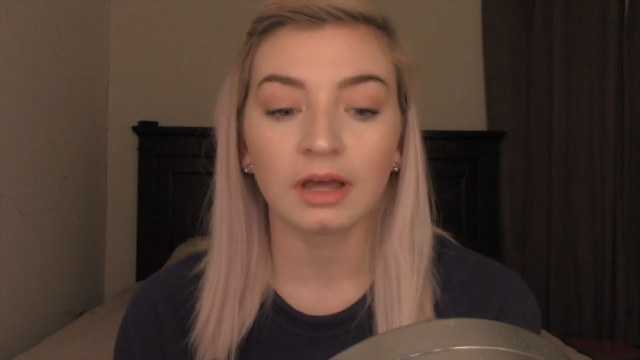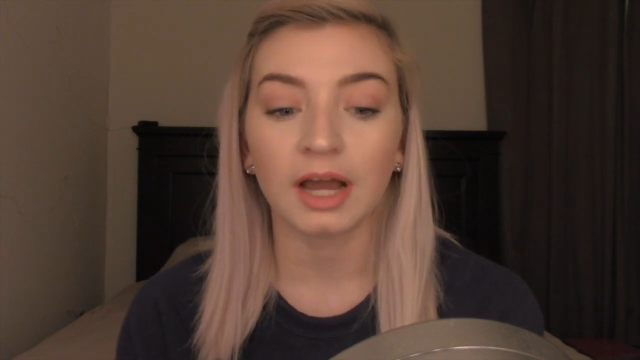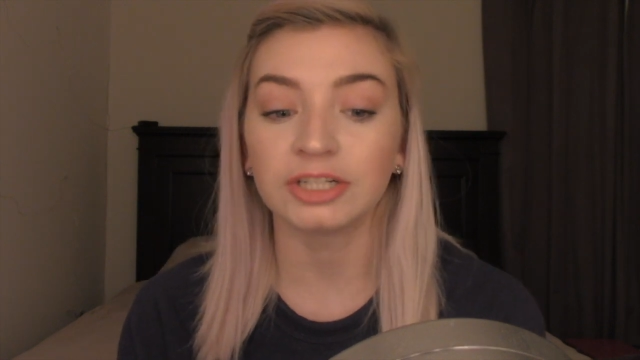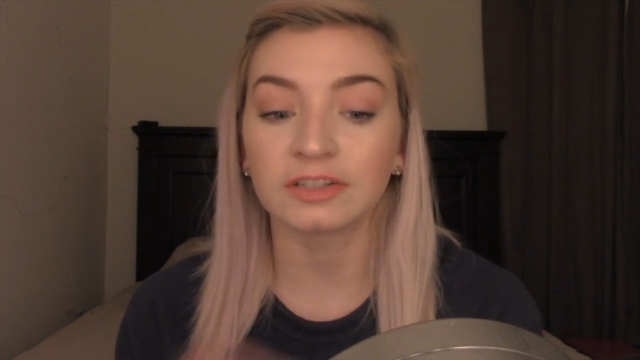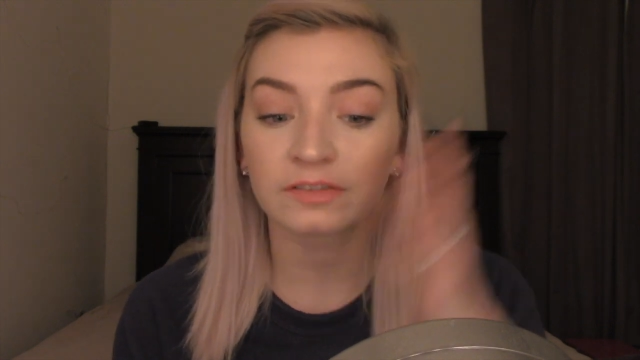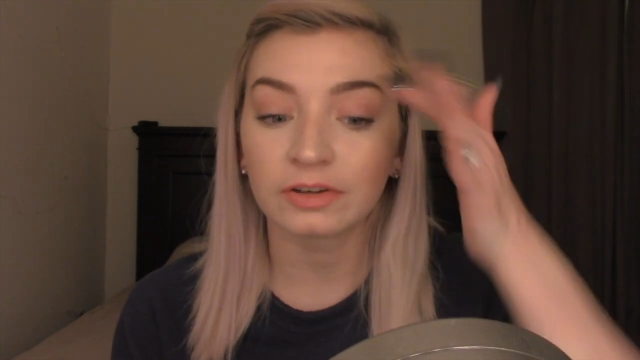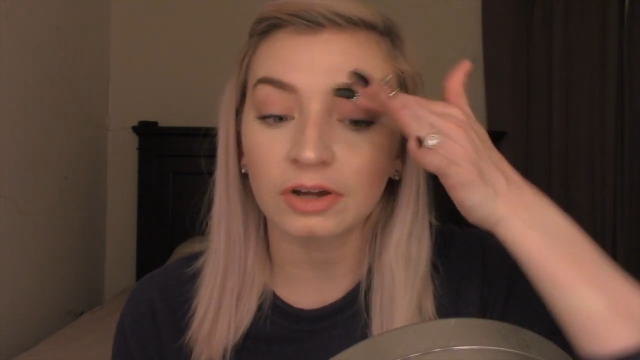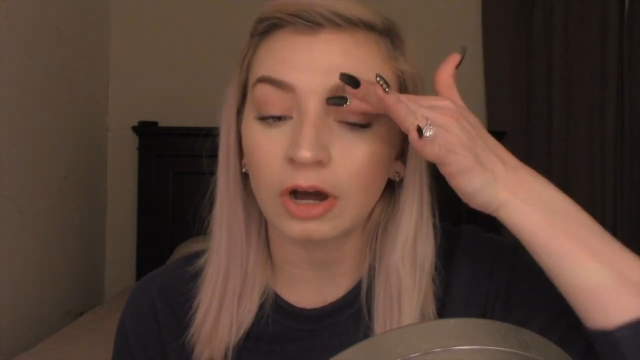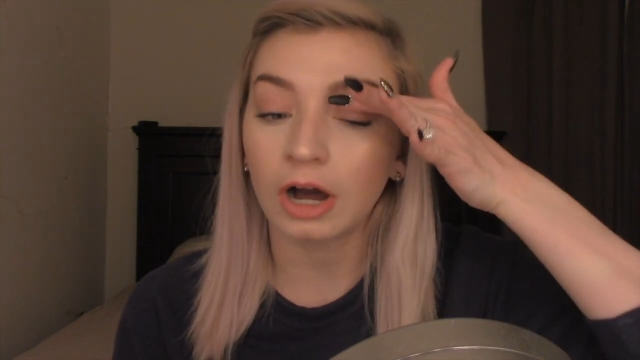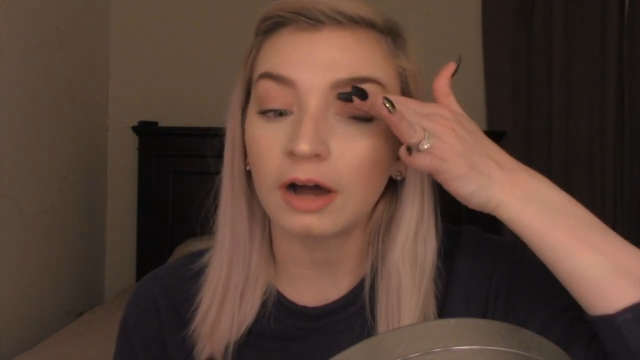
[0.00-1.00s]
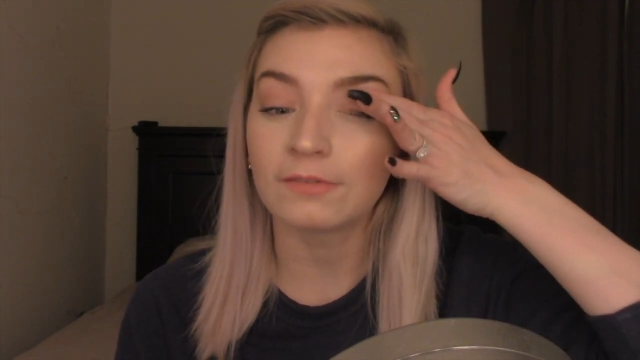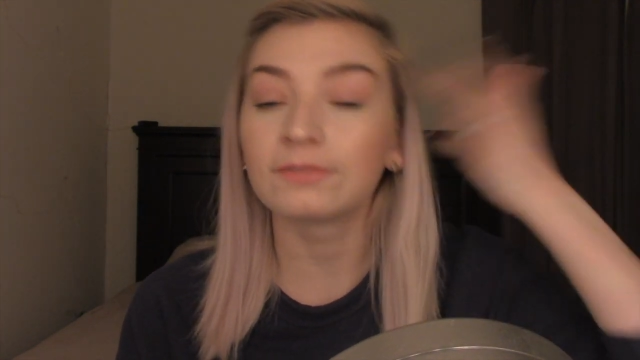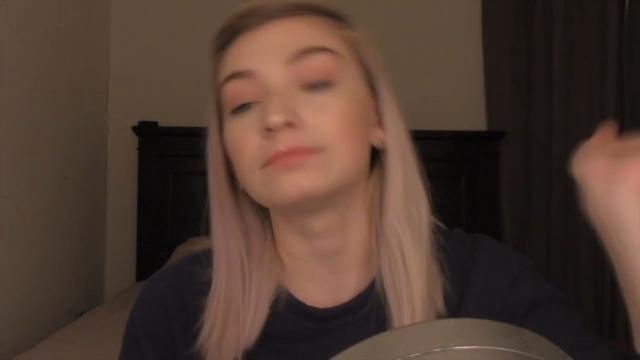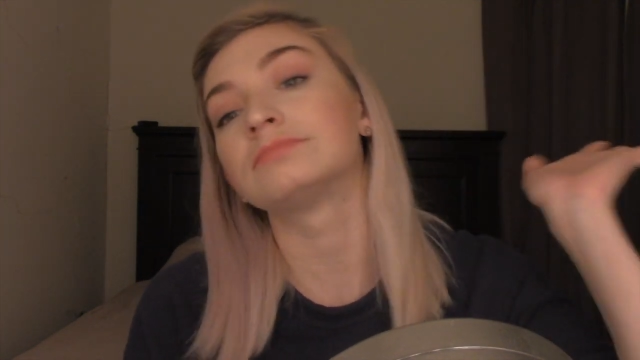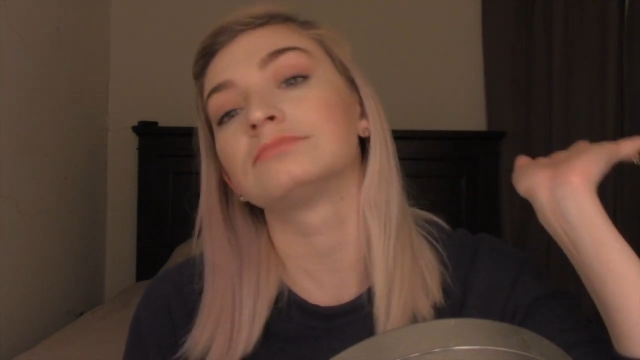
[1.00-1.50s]
I just took
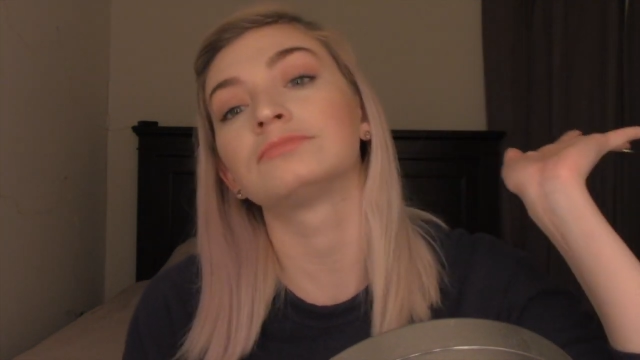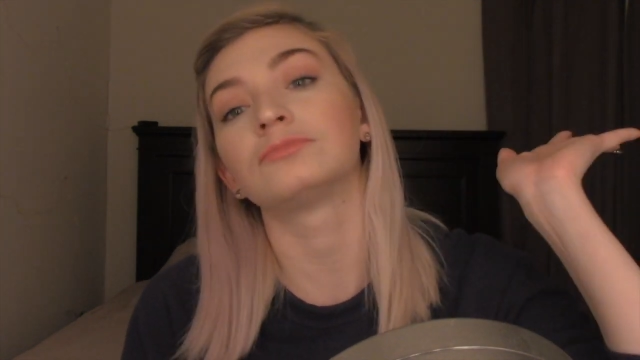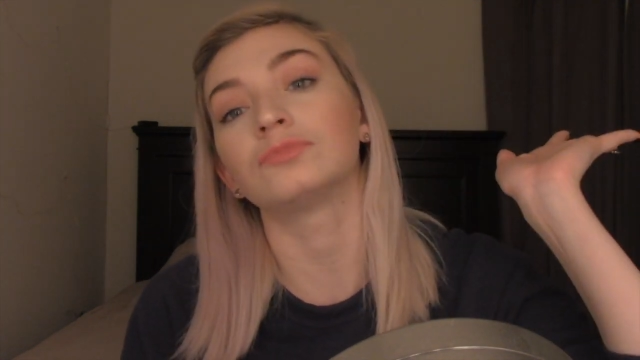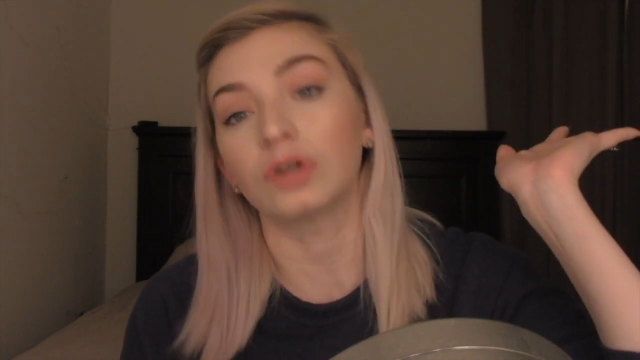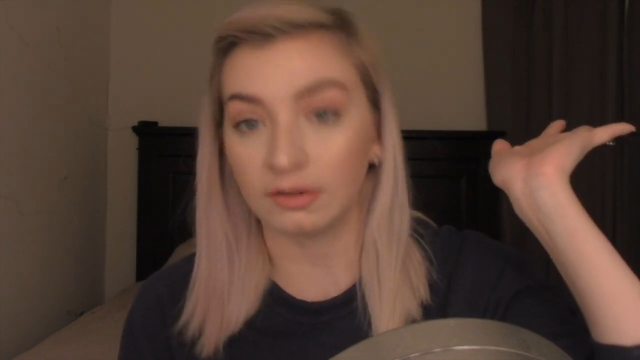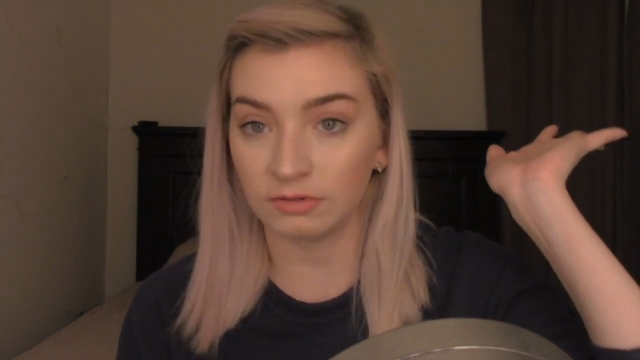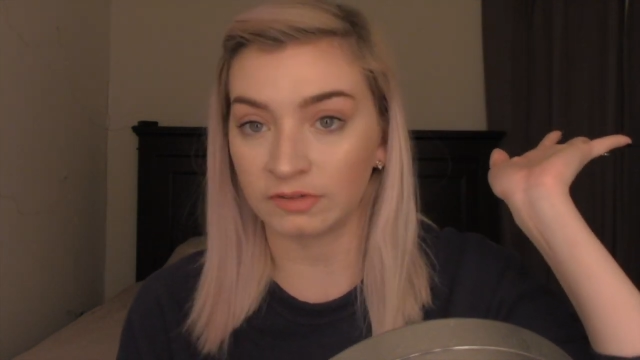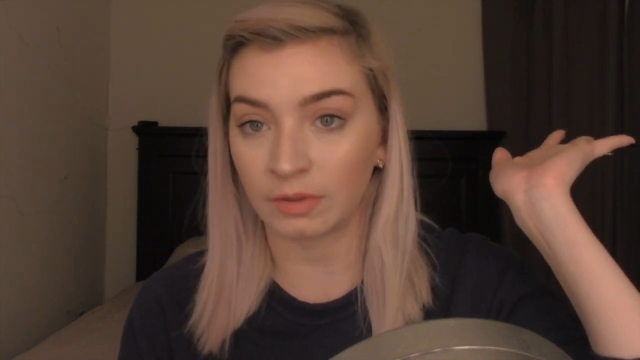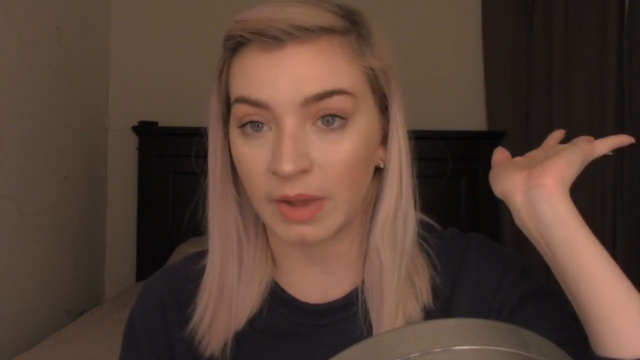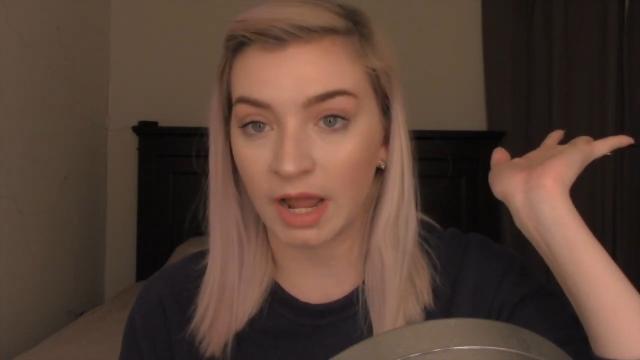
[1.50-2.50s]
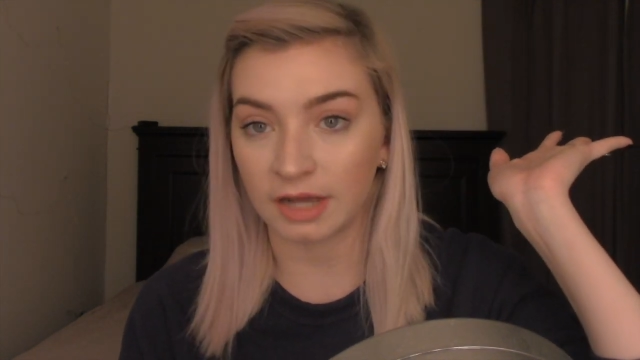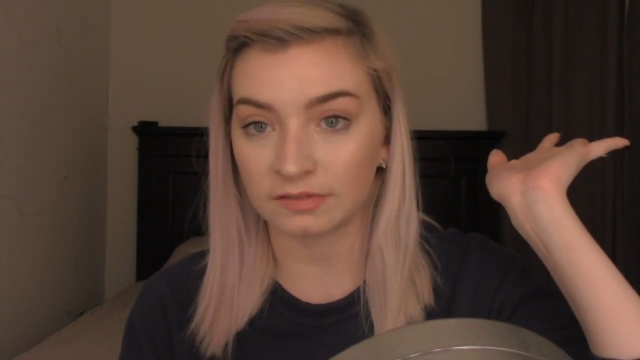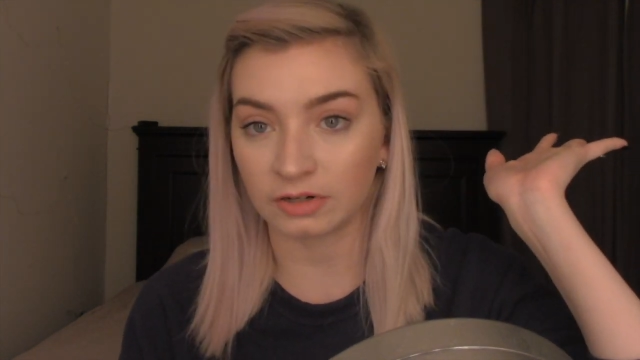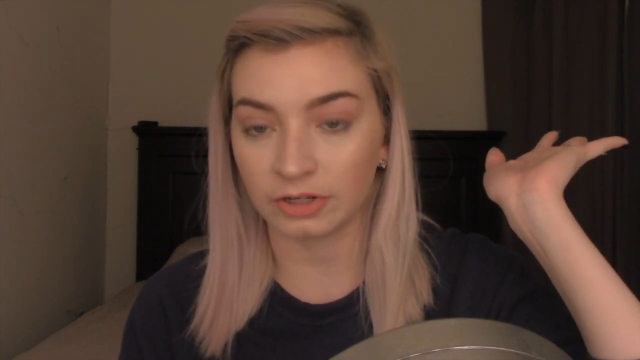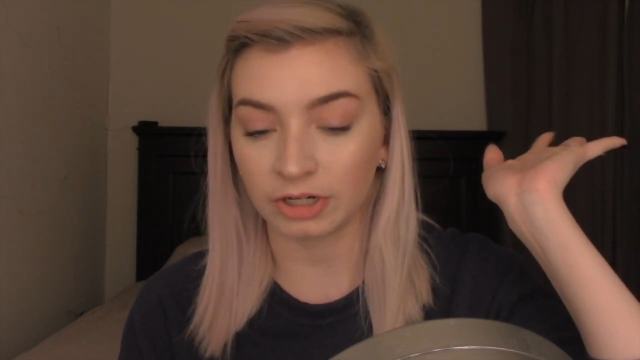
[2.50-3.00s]
off whatever was on my
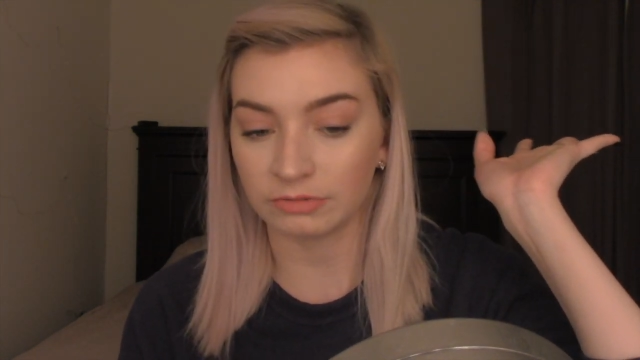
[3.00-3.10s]
eyes earlier,